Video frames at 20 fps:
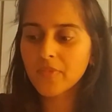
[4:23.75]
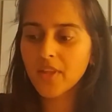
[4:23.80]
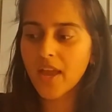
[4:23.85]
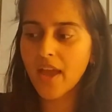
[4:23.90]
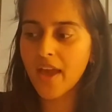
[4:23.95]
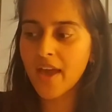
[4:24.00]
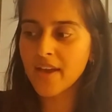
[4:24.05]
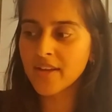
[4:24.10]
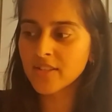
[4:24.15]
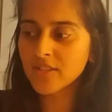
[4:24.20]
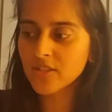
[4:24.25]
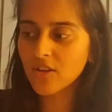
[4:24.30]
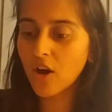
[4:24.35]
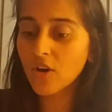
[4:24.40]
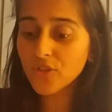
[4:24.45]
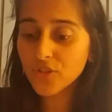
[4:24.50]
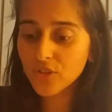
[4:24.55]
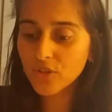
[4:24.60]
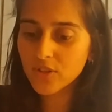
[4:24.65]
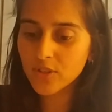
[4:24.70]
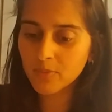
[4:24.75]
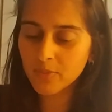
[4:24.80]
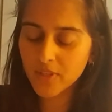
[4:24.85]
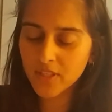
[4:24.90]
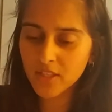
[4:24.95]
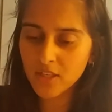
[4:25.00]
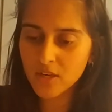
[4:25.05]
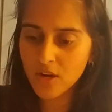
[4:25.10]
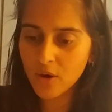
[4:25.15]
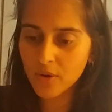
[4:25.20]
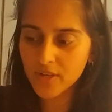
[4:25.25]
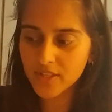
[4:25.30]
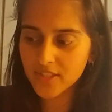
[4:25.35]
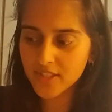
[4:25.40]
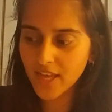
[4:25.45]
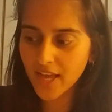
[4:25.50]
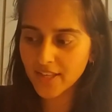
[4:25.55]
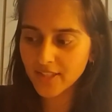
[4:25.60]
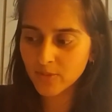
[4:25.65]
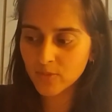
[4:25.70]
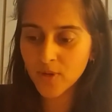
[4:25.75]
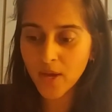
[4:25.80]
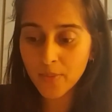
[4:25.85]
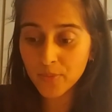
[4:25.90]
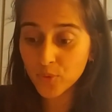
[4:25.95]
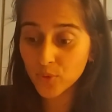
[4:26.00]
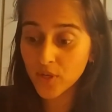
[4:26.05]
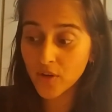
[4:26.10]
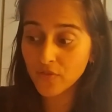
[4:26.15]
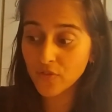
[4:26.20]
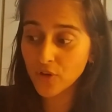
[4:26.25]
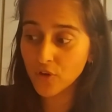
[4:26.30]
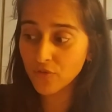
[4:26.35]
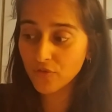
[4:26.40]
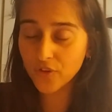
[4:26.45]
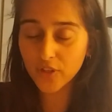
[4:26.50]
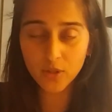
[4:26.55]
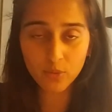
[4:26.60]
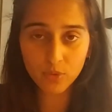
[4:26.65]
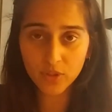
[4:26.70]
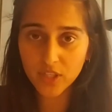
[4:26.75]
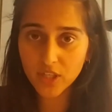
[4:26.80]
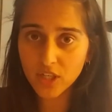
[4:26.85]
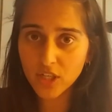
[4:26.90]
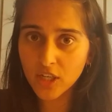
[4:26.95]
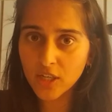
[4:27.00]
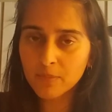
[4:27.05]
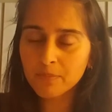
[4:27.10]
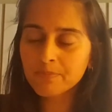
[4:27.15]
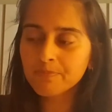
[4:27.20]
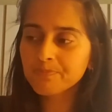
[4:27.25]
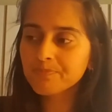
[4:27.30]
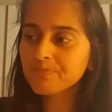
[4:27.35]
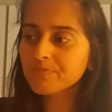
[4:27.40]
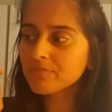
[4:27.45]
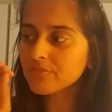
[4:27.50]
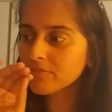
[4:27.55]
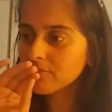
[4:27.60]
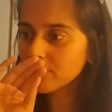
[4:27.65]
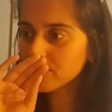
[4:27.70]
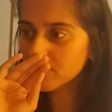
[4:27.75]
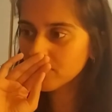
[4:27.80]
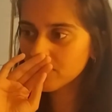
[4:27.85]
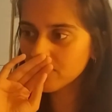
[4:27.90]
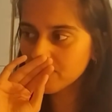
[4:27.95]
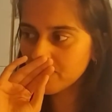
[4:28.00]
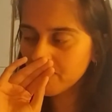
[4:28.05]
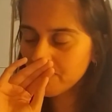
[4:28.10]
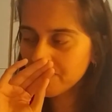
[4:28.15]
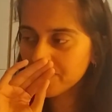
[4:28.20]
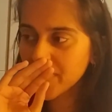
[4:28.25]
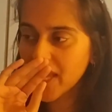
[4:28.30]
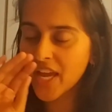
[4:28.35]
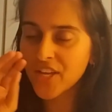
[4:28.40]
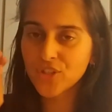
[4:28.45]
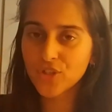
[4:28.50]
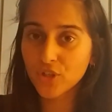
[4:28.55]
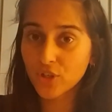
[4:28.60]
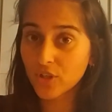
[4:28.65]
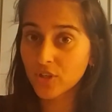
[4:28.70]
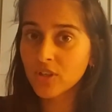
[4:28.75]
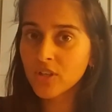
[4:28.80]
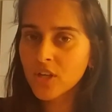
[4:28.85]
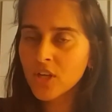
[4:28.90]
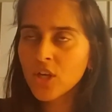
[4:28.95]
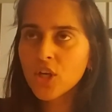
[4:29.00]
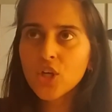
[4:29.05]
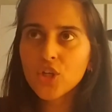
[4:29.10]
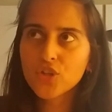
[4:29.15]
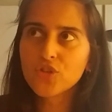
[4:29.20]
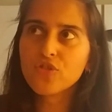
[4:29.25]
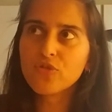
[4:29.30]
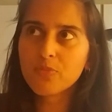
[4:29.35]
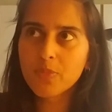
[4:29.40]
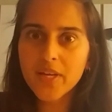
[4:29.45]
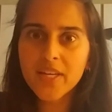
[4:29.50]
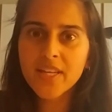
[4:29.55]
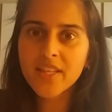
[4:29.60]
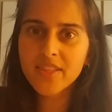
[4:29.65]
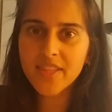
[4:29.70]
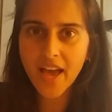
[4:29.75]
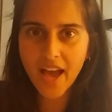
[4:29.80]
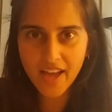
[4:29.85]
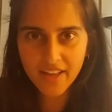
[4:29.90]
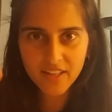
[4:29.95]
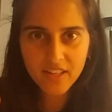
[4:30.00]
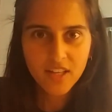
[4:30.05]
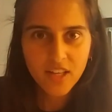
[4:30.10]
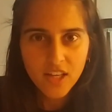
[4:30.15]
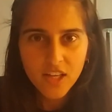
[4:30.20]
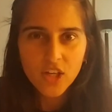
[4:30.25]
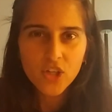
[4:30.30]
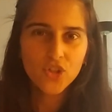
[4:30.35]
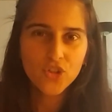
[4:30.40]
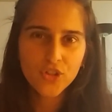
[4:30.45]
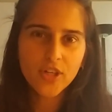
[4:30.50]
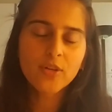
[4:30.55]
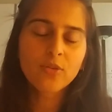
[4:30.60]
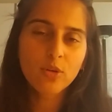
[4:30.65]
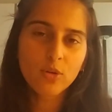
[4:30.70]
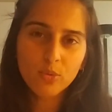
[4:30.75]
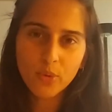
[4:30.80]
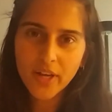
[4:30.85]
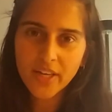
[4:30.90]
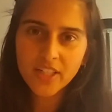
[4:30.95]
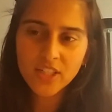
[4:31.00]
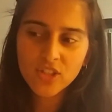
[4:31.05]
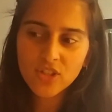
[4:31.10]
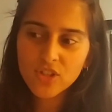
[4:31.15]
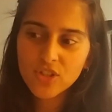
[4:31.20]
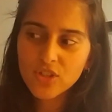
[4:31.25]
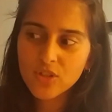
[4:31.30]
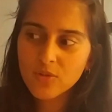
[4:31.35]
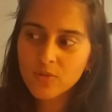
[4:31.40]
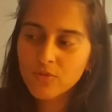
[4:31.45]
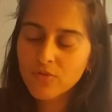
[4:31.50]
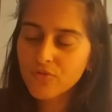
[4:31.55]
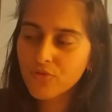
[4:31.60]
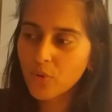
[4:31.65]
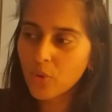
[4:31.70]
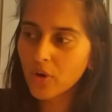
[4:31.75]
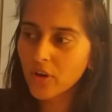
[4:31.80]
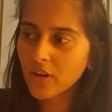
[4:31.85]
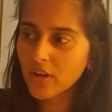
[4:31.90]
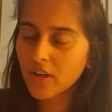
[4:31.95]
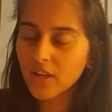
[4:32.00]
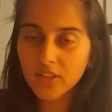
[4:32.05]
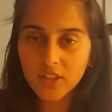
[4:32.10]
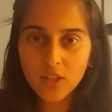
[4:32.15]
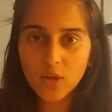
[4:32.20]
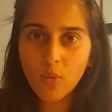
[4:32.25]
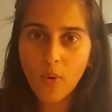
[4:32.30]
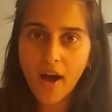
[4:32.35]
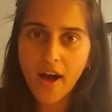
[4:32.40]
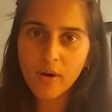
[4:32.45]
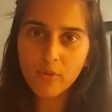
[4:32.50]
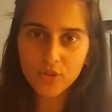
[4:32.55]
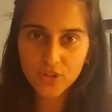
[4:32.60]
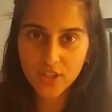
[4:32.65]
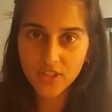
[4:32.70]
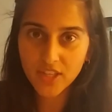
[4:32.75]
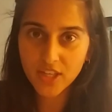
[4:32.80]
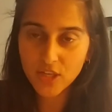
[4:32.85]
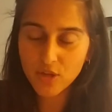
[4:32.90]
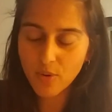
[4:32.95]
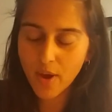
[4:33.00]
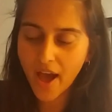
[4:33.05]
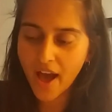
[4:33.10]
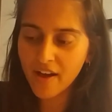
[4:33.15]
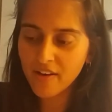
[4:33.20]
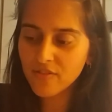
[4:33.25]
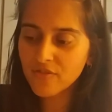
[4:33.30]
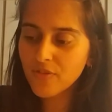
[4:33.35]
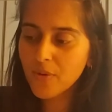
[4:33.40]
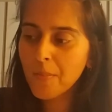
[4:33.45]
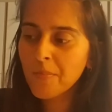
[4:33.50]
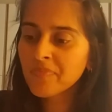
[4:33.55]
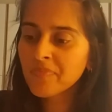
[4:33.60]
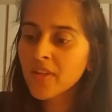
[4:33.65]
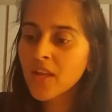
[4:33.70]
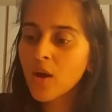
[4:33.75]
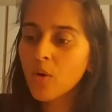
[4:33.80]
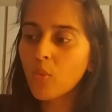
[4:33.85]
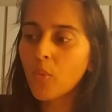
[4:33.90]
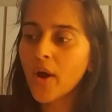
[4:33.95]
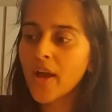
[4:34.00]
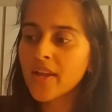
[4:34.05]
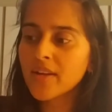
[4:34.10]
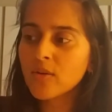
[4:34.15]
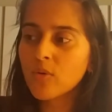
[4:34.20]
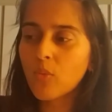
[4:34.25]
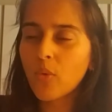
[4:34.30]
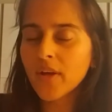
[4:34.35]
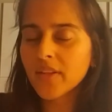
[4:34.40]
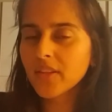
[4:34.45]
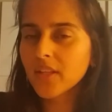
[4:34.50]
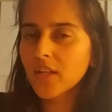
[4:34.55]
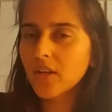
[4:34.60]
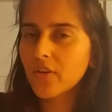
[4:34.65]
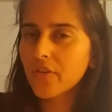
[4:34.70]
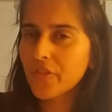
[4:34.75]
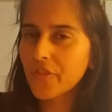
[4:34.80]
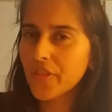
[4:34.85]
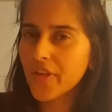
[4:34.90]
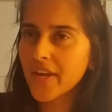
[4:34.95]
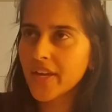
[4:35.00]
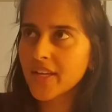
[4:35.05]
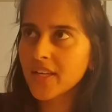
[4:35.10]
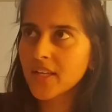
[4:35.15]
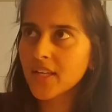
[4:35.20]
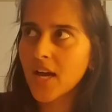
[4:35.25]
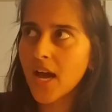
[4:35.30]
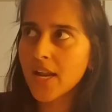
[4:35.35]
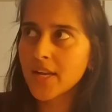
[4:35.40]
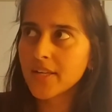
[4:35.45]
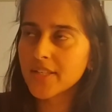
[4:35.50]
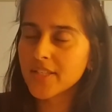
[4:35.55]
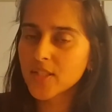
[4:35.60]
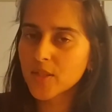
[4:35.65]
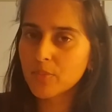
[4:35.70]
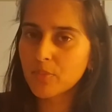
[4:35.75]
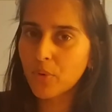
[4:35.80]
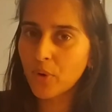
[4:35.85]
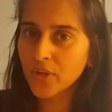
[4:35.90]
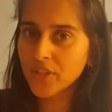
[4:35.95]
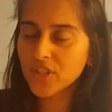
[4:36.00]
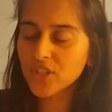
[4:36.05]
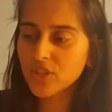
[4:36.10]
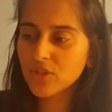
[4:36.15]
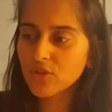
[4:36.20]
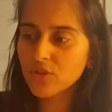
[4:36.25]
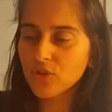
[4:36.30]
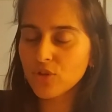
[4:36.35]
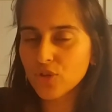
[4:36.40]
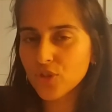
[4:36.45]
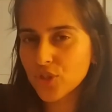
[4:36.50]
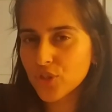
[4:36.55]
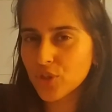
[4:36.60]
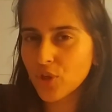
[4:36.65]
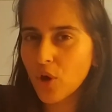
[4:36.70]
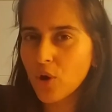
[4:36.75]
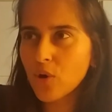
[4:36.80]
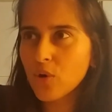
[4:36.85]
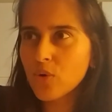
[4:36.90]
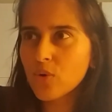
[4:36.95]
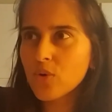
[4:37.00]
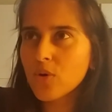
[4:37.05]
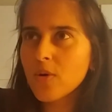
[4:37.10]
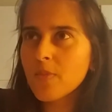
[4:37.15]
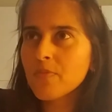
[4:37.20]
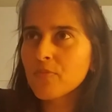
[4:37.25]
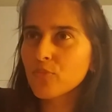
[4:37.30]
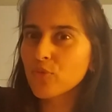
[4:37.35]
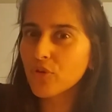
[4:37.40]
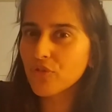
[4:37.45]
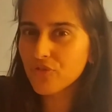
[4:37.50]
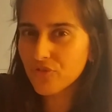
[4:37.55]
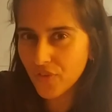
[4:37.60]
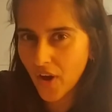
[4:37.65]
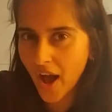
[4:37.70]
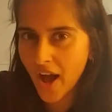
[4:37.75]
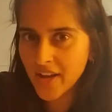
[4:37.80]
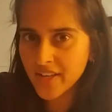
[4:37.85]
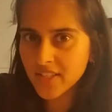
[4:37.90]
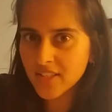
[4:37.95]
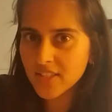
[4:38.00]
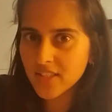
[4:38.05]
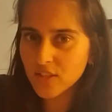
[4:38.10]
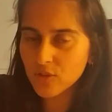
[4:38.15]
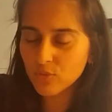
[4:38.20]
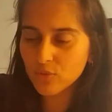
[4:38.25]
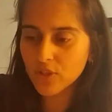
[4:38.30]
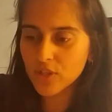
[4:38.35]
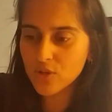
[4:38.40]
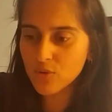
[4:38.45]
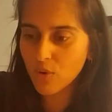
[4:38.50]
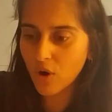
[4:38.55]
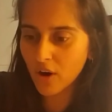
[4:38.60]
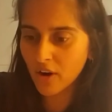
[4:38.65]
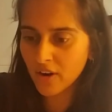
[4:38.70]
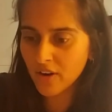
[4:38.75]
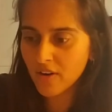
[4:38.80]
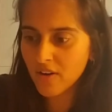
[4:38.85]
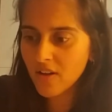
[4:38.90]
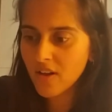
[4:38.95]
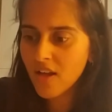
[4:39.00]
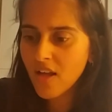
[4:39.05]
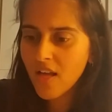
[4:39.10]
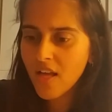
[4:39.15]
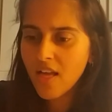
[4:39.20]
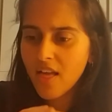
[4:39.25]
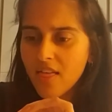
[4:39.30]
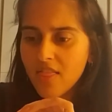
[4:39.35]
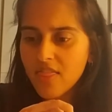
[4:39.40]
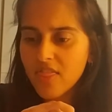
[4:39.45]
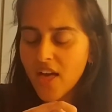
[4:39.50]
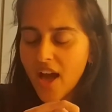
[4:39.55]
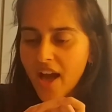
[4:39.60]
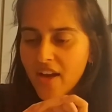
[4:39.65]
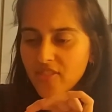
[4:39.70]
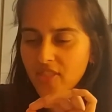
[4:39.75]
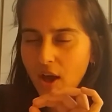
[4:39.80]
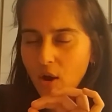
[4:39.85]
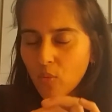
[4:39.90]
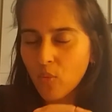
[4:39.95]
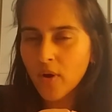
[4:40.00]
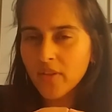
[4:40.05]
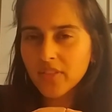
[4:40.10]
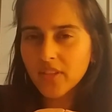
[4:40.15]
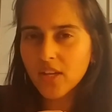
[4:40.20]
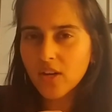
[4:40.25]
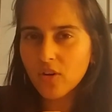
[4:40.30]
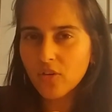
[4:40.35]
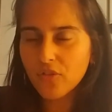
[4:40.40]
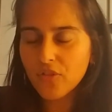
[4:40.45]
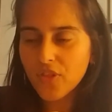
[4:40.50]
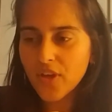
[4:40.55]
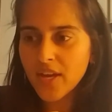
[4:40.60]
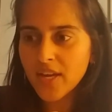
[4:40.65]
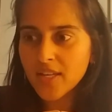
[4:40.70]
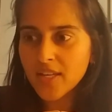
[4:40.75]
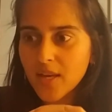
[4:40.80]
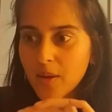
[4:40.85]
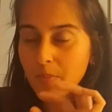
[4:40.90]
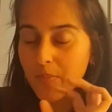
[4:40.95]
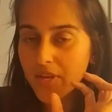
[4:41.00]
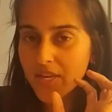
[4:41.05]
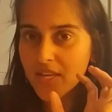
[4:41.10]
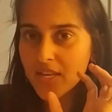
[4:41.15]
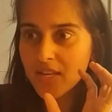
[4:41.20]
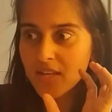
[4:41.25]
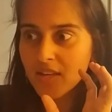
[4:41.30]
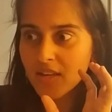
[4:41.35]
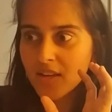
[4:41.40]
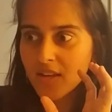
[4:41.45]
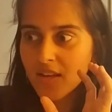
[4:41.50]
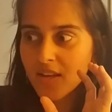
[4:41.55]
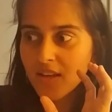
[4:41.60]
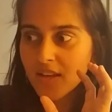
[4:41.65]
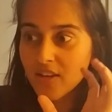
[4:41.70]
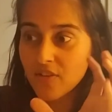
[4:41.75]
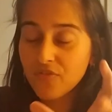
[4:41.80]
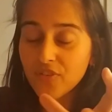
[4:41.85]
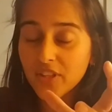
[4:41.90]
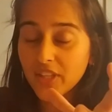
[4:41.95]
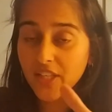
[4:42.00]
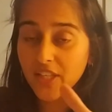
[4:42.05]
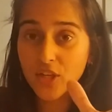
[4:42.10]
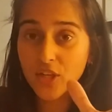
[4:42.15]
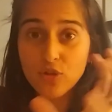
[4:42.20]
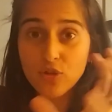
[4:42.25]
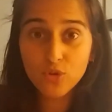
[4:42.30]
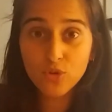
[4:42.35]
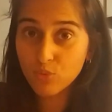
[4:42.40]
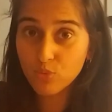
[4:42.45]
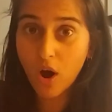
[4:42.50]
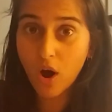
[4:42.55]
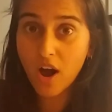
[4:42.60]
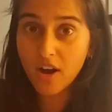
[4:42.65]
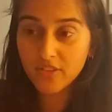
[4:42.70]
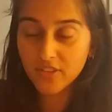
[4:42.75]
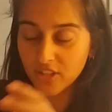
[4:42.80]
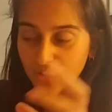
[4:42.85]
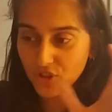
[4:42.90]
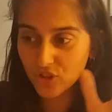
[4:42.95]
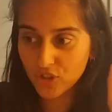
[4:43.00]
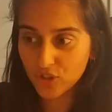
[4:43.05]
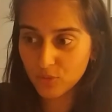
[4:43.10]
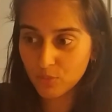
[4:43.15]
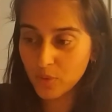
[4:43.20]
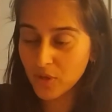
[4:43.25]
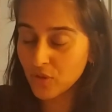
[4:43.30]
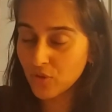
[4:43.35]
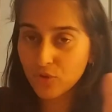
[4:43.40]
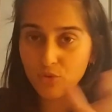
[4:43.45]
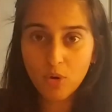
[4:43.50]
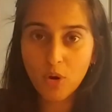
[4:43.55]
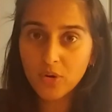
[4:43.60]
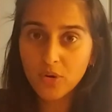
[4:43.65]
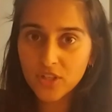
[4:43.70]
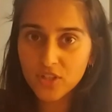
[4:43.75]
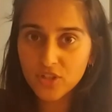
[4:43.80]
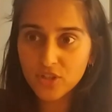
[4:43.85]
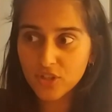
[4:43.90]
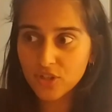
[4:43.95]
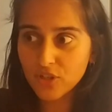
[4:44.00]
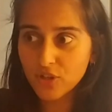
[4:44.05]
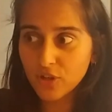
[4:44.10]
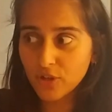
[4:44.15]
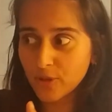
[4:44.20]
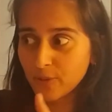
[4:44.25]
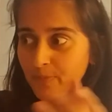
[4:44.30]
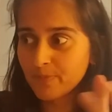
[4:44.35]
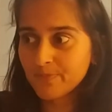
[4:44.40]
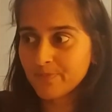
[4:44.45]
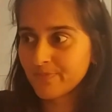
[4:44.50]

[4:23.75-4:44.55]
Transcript: And also something to note is that sometimes whenever you're feeling really good and you've been in that general range for a little while, which I think you have, when one little thing kind of disappoints you're so refined in where you are that one little thing can feel like a huge rock that's just been thrown into your